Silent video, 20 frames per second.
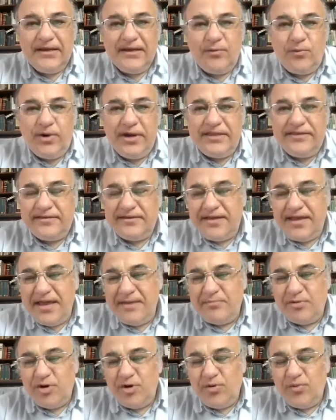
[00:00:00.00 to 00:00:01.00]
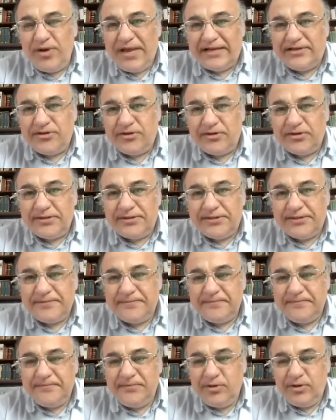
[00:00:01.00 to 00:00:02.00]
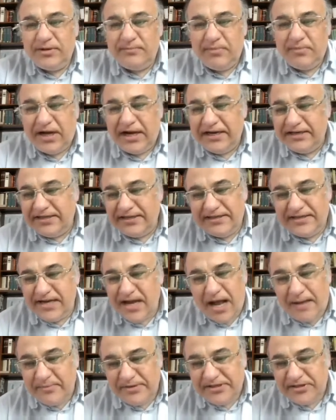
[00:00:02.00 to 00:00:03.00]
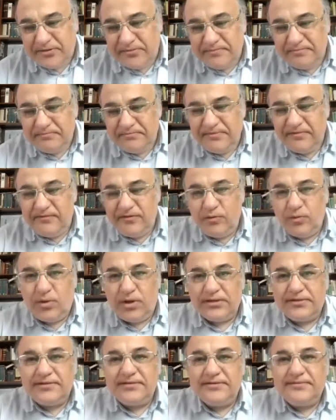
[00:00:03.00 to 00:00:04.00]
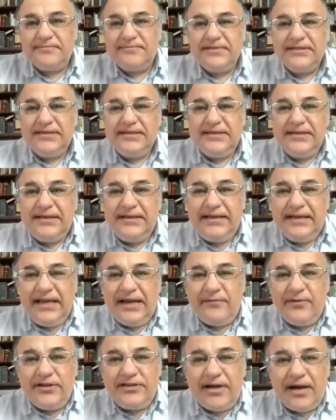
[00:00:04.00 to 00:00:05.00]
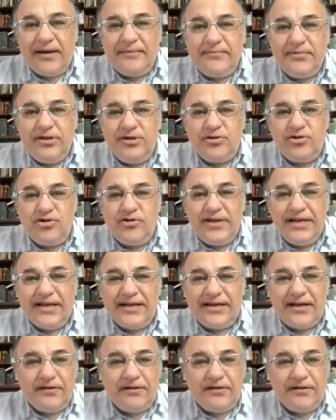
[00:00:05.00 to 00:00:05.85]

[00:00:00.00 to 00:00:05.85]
with Hebrew letters. You can buy it at the Amazon if you want. Every time you drink a